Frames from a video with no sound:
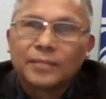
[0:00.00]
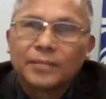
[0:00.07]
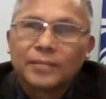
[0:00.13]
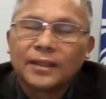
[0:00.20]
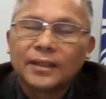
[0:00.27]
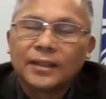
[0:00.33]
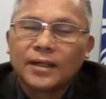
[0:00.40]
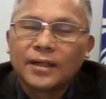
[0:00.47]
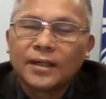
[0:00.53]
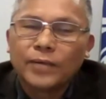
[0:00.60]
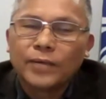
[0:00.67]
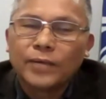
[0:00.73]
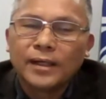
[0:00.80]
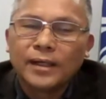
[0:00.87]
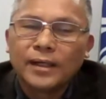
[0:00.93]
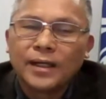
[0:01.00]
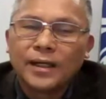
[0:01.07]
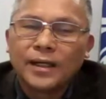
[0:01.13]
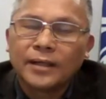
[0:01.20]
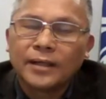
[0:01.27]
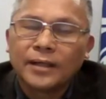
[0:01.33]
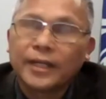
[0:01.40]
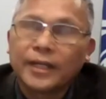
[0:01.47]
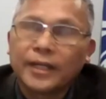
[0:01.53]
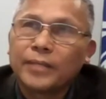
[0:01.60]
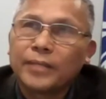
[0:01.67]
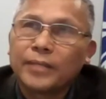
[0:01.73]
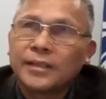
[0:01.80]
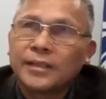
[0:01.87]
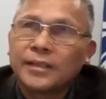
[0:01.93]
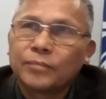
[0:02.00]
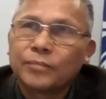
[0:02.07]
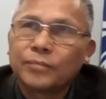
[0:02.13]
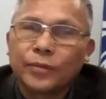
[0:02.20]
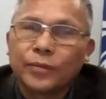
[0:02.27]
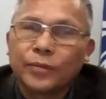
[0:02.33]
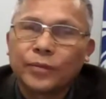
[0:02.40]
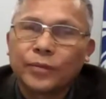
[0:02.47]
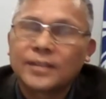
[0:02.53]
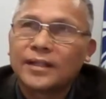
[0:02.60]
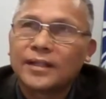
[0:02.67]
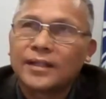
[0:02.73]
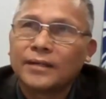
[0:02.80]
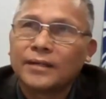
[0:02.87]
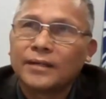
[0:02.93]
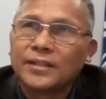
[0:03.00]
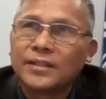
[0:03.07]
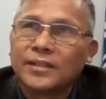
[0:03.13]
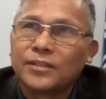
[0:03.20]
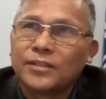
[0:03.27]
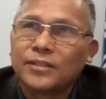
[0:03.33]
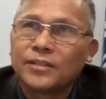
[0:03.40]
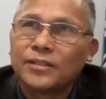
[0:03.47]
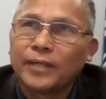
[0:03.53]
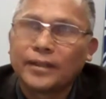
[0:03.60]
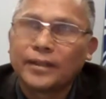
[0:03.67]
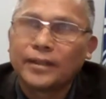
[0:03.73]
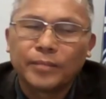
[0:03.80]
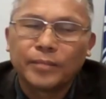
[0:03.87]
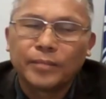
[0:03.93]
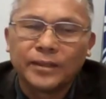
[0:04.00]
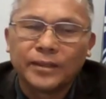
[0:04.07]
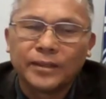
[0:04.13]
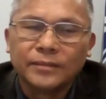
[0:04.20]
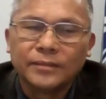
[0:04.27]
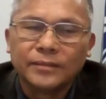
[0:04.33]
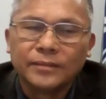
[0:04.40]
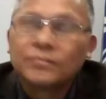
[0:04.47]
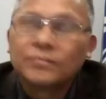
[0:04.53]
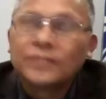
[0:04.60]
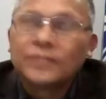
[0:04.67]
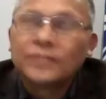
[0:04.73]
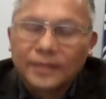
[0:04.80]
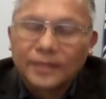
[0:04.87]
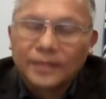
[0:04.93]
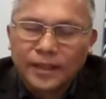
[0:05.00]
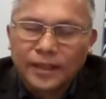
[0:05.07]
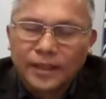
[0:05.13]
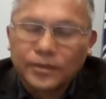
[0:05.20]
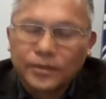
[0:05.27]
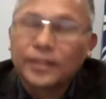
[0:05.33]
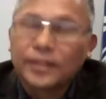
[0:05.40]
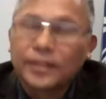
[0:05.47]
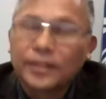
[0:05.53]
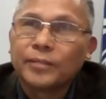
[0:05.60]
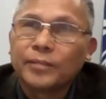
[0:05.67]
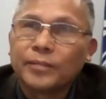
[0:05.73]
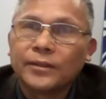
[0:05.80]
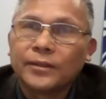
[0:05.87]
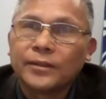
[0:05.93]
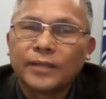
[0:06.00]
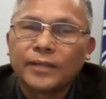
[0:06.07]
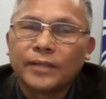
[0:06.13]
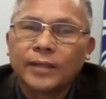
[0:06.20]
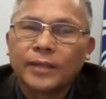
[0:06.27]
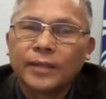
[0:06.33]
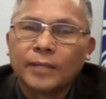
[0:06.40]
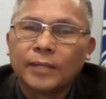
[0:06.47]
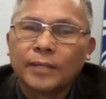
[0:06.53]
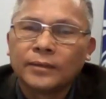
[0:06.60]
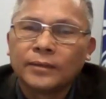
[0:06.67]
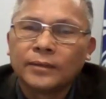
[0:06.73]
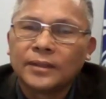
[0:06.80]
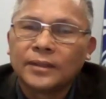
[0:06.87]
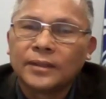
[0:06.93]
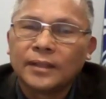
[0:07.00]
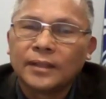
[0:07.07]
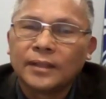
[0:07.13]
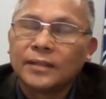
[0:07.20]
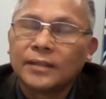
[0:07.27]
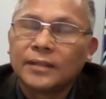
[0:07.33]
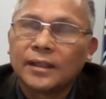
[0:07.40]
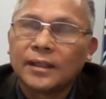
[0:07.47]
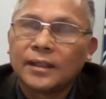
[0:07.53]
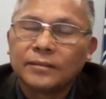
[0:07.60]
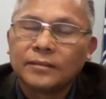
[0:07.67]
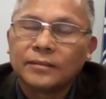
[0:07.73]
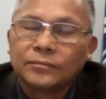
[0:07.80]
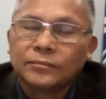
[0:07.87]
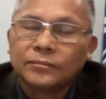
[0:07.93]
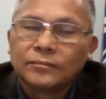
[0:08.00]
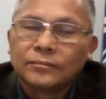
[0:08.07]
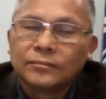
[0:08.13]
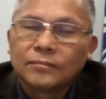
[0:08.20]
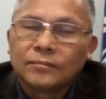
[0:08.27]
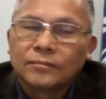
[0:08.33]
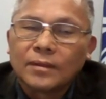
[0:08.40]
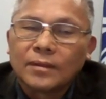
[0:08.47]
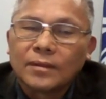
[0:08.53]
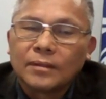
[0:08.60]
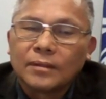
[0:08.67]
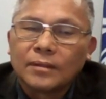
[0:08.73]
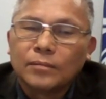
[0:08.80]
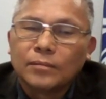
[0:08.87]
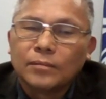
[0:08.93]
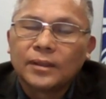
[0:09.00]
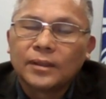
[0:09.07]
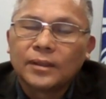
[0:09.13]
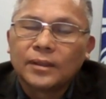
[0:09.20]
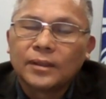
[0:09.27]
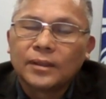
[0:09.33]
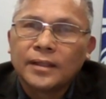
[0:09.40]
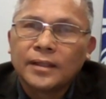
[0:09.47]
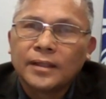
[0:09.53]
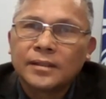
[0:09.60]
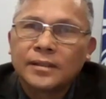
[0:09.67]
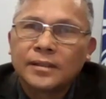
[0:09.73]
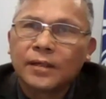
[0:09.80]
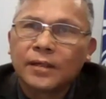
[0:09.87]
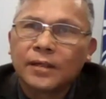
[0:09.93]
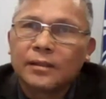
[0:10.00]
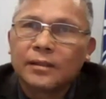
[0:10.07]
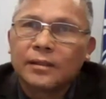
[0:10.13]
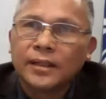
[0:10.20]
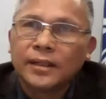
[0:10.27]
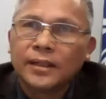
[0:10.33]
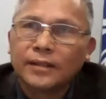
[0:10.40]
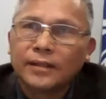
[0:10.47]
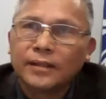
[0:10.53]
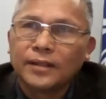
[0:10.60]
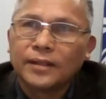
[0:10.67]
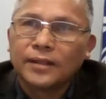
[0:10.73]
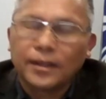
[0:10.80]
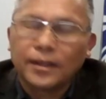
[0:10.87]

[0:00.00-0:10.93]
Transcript: But while I gave myself 2 weeks decision-making period, and during that period I read about the multi-stakeholder and